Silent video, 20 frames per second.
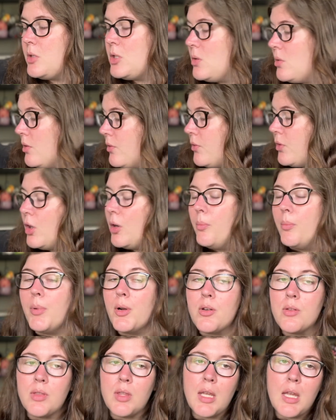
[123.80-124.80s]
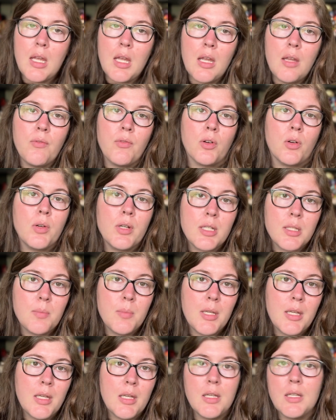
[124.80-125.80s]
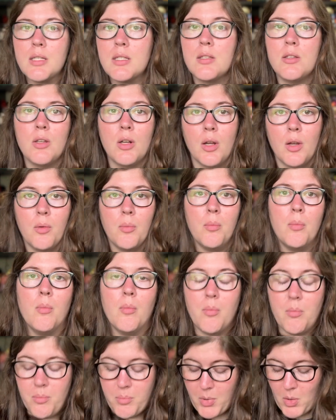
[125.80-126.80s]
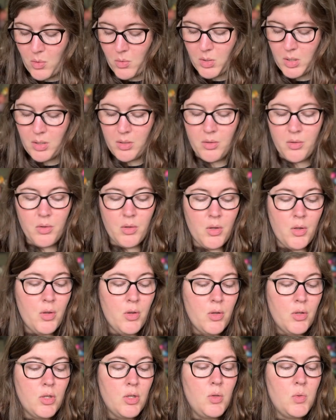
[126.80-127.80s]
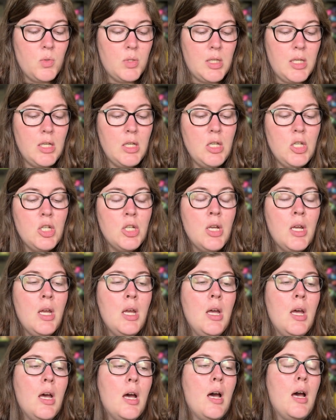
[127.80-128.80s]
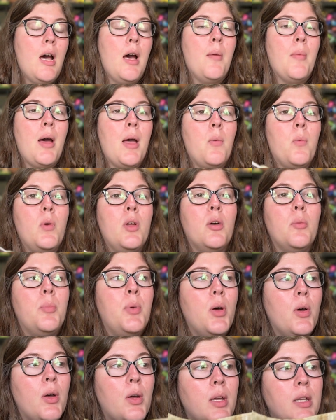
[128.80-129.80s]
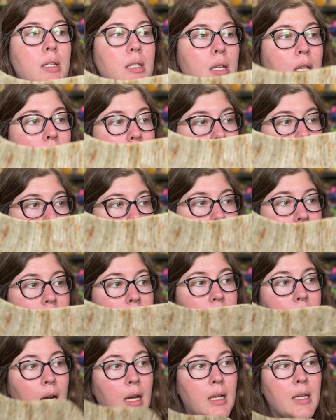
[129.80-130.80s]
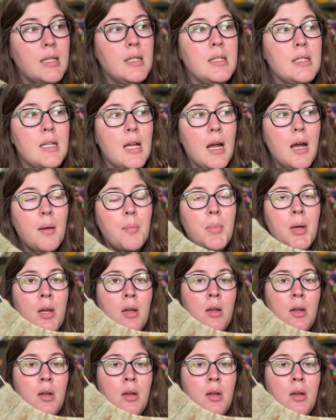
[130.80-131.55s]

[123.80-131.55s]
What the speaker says: to her for her birthday, for Christmas, you know, bulk usage. I will put the Stock and Stop,